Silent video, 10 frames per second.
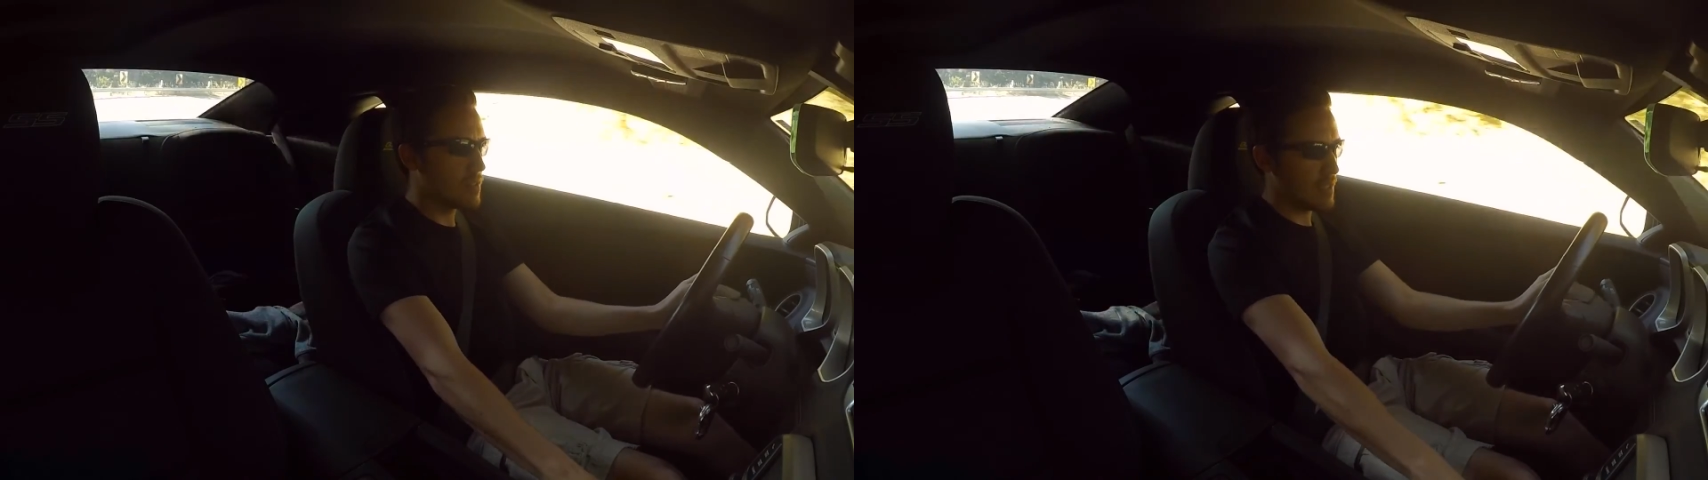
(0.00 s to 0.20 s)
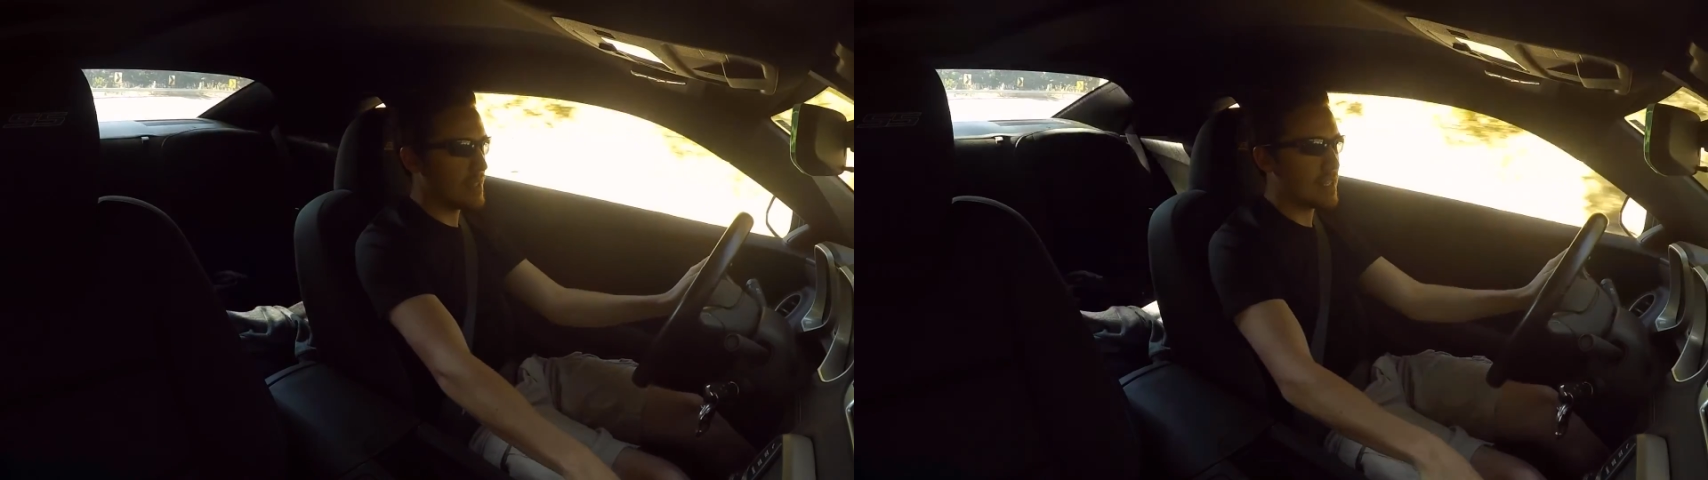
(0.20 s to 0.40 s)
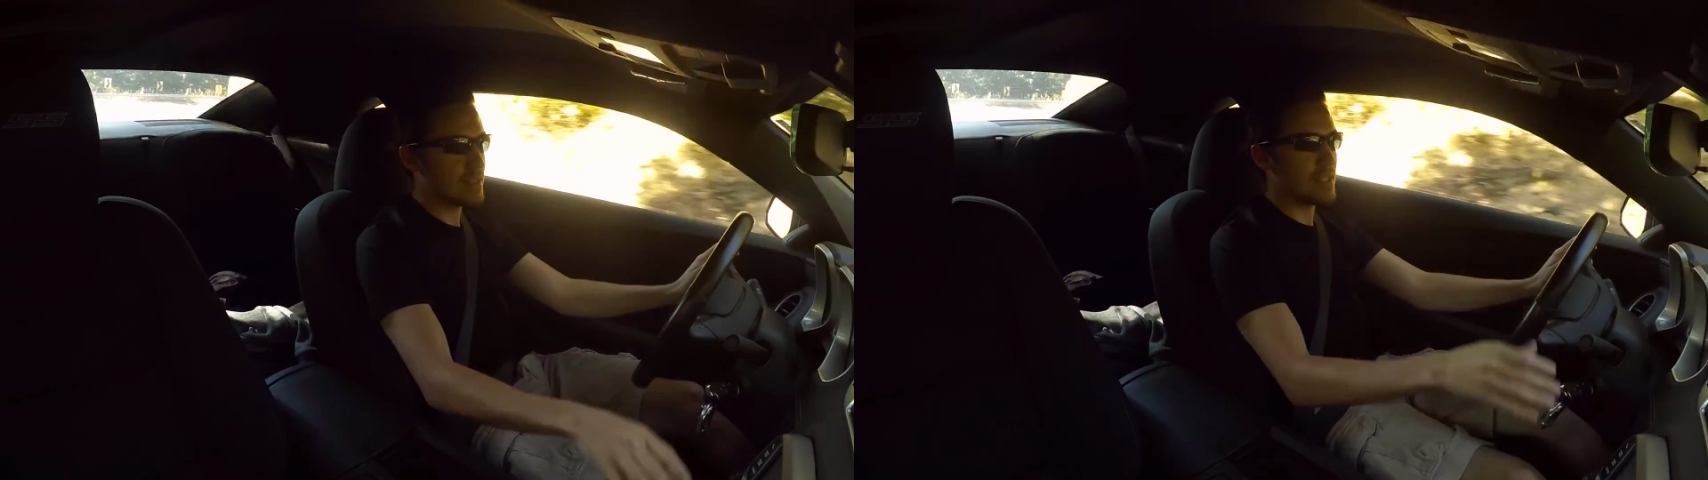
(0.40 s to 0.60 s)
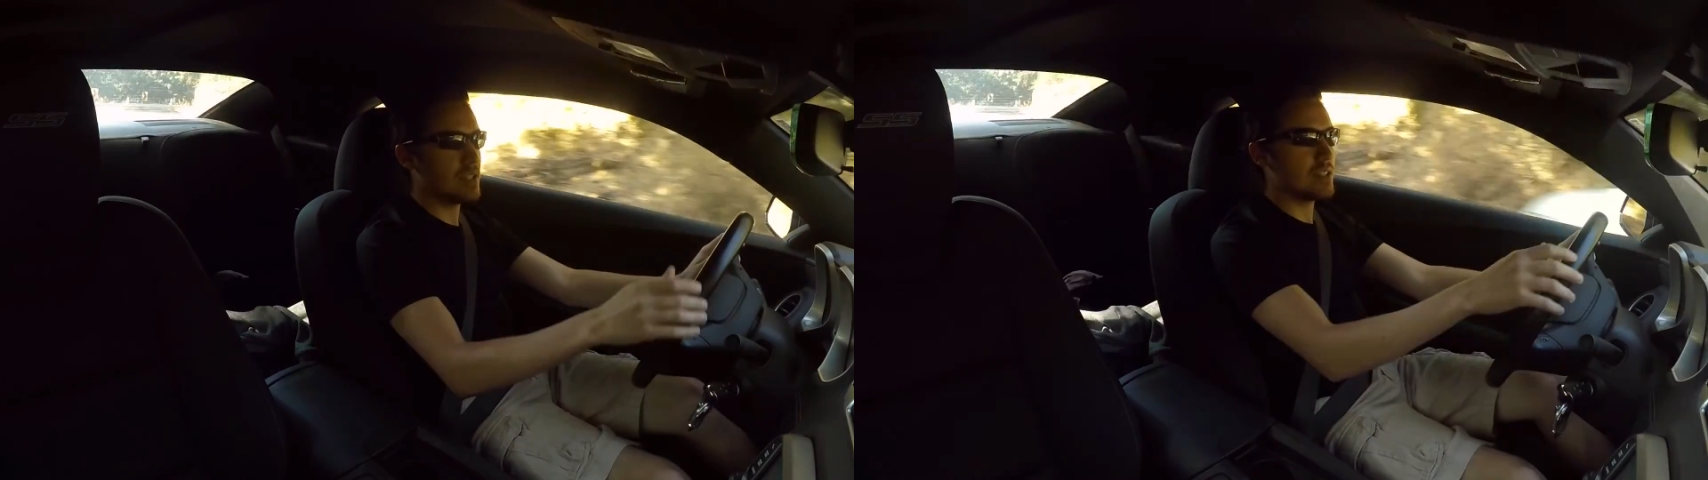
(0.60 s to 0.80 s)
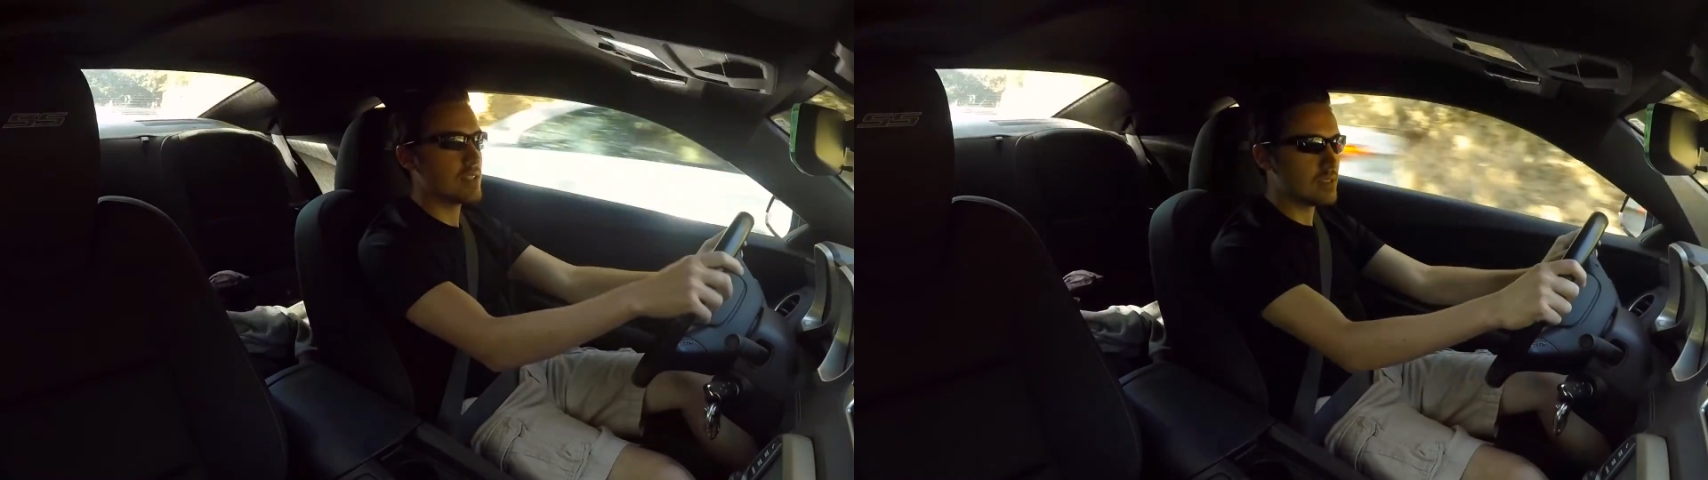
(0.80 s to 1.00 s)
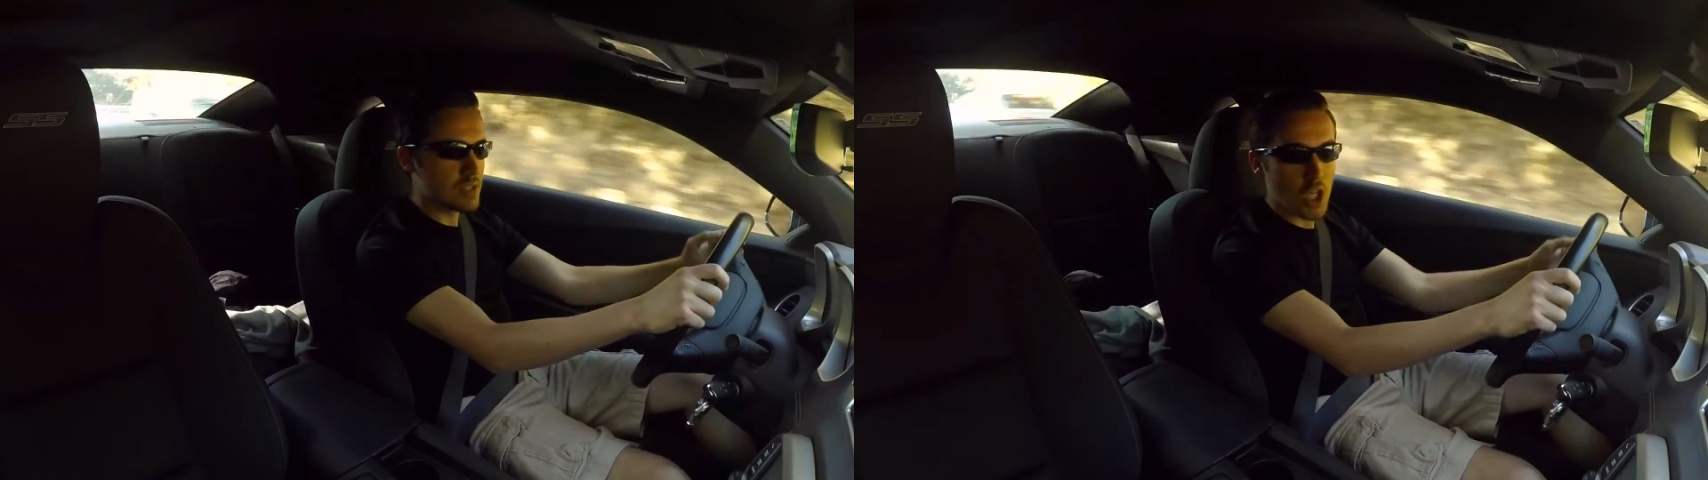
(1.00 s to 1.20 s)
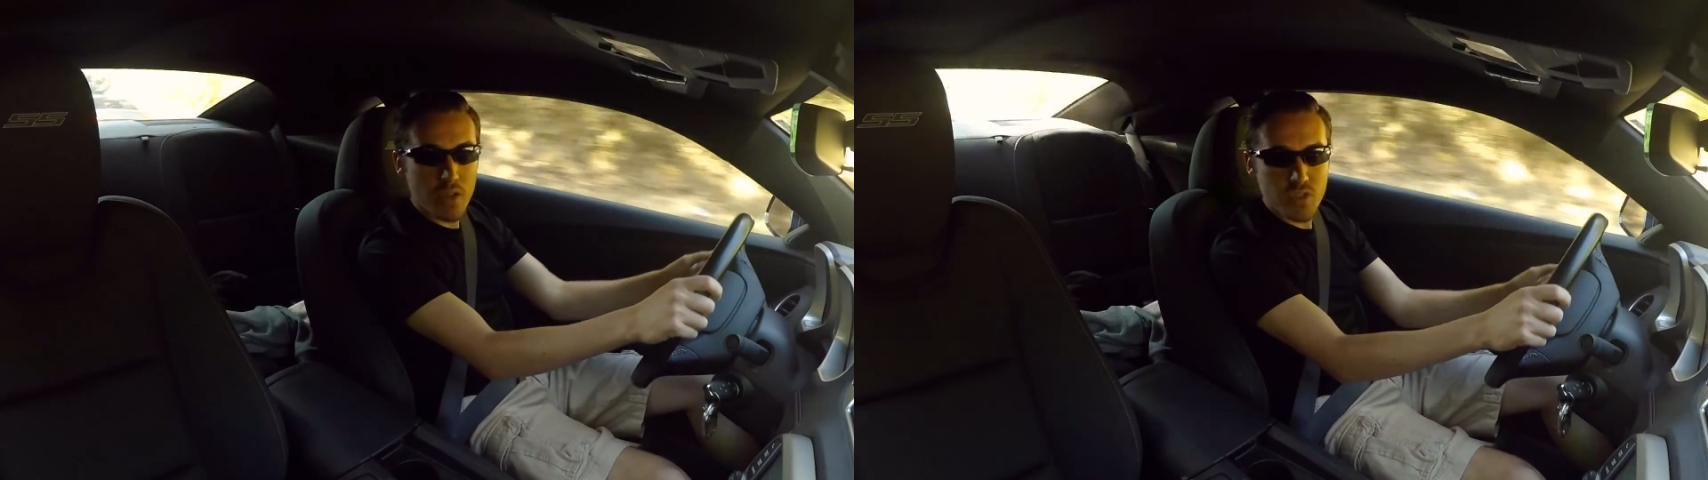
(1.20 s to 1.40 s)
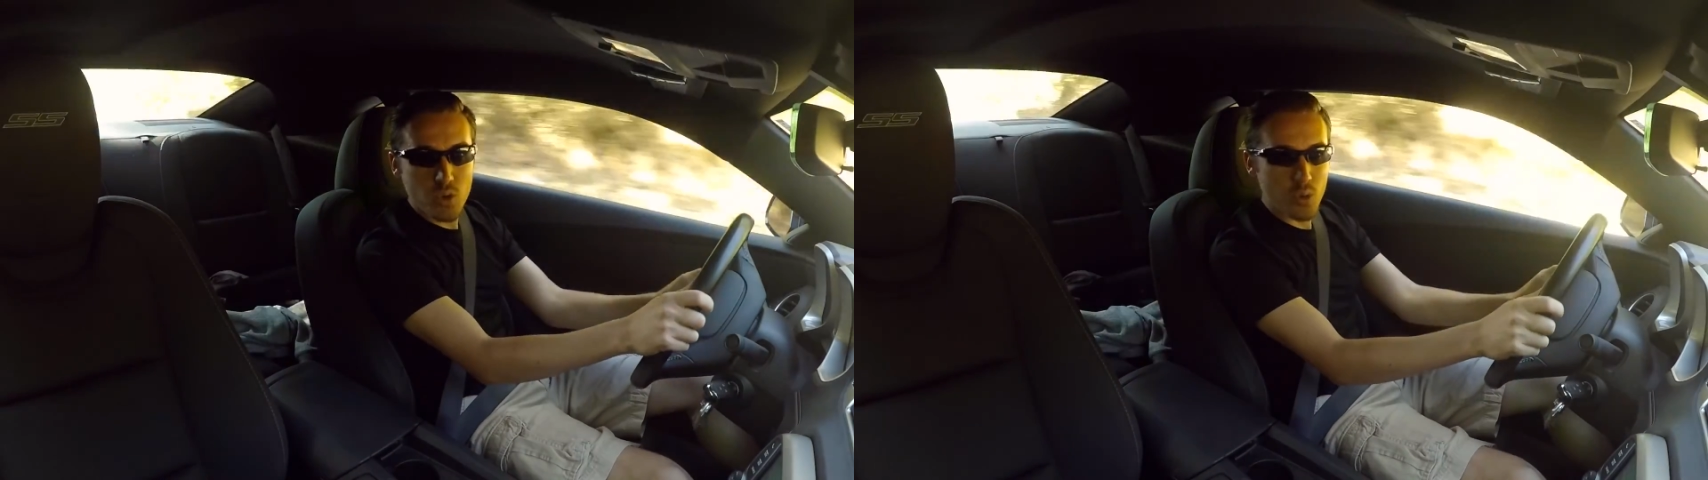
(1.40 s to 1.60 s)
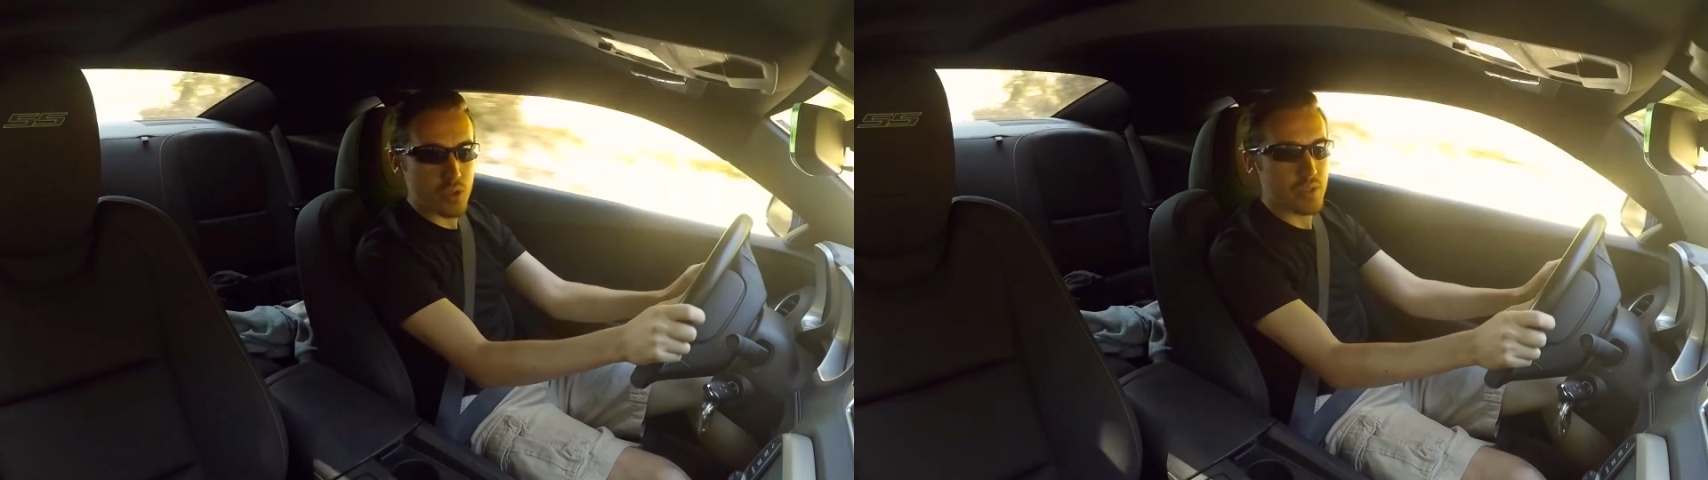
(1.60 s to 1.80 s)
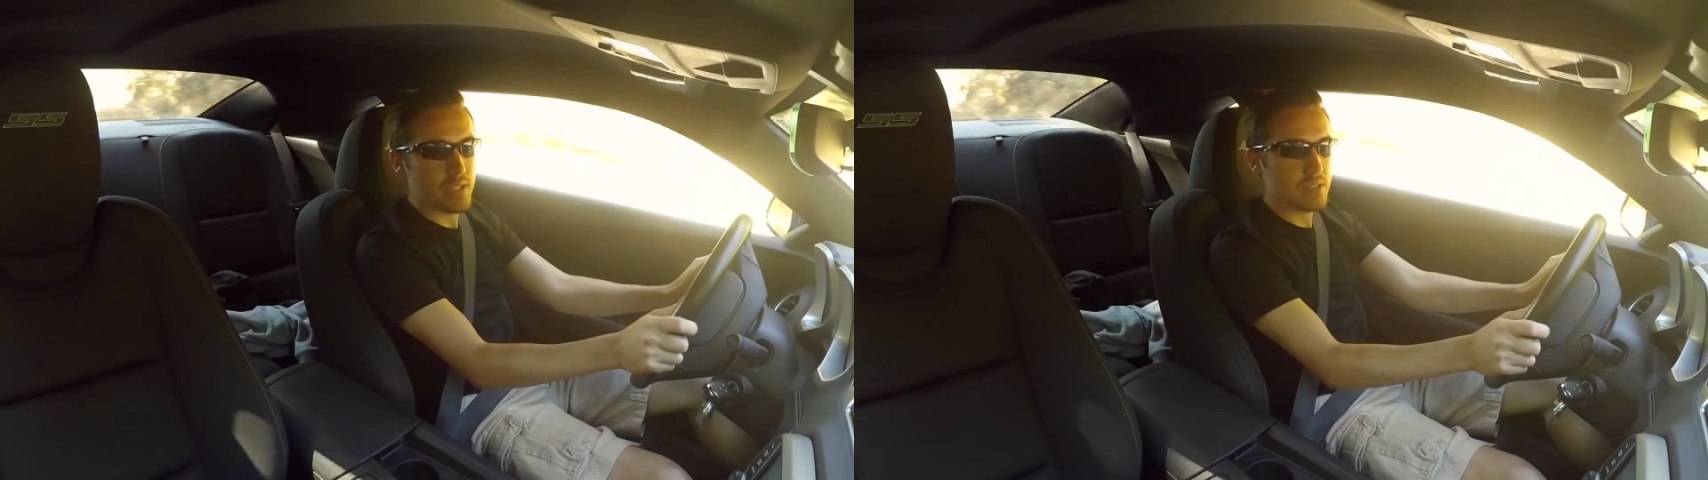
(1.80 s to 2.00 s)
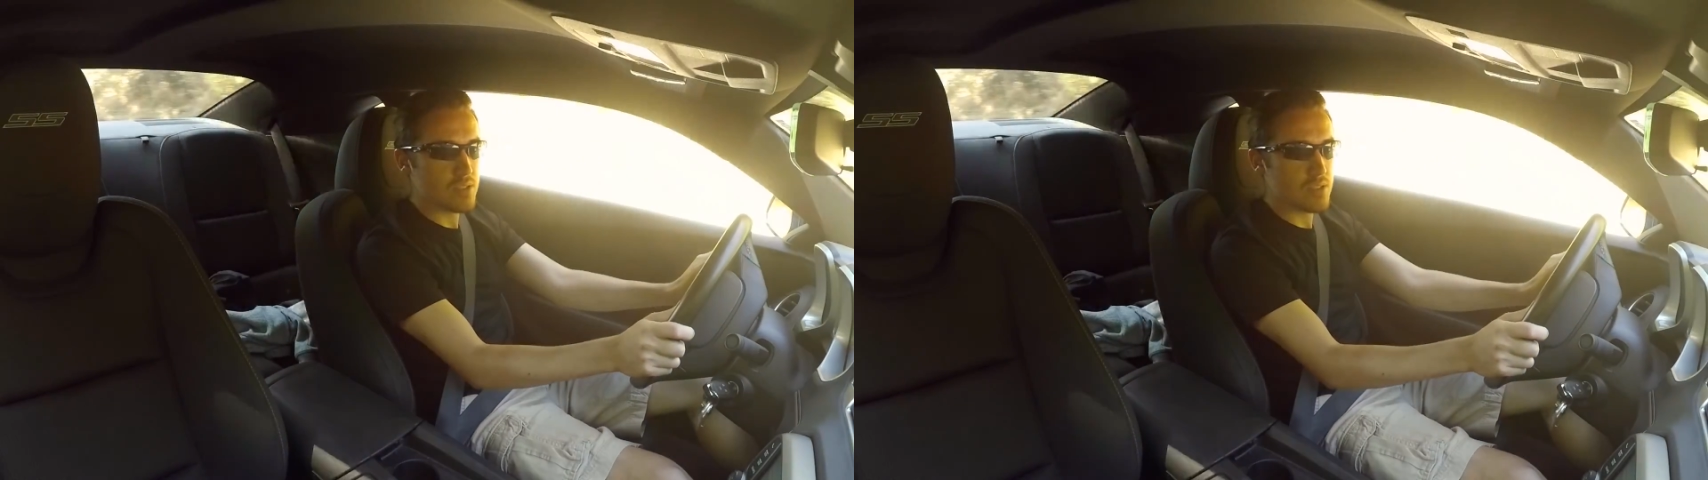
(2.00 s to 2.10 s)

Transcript: and that thing loves cornering,